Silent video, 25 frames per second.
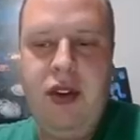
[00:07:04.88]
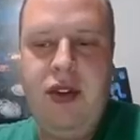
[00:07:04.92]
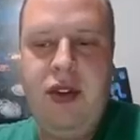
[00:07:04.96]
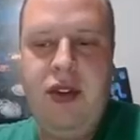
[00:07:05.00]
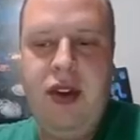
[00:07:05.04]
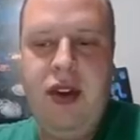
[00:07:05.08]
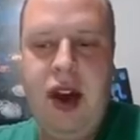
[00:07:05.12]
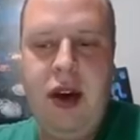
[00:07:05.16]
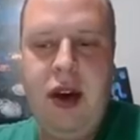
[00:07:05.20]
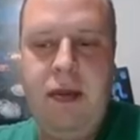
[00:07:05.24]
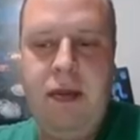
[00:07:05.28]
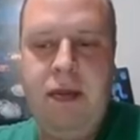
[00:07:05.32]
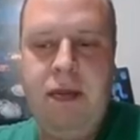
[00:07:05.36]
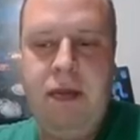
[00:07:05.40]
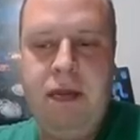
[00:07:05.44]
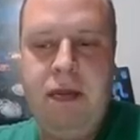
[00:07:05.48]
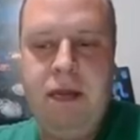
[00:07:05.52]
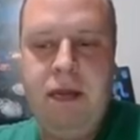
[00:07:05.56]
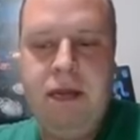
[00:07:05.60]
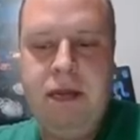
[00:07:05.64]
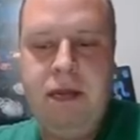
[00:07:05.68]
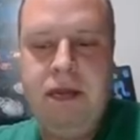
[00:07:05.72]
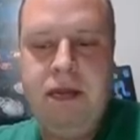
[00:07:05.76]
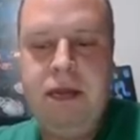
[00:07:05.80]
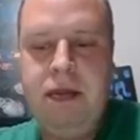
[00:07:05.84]
sum,
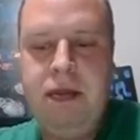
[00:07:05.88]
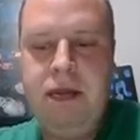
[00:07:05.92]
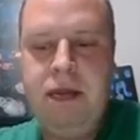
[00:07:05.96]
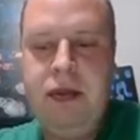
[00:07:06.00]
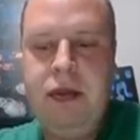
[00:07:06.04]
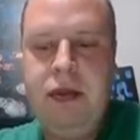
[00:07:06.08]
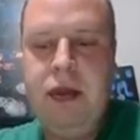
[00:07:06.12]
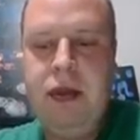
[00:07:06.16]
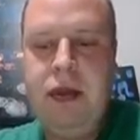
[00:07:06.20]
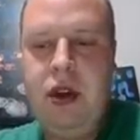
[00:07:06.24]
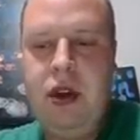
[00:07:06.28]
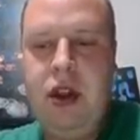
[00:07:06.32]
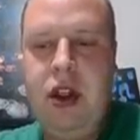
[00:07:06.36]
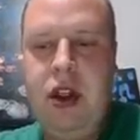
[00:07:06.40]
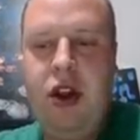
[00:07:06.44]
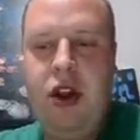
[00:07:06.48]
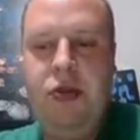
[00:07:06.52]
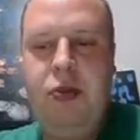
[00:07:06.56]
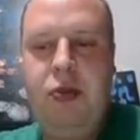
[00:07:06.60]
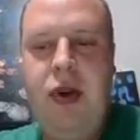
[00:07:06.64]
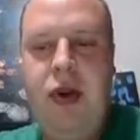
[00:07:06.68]
close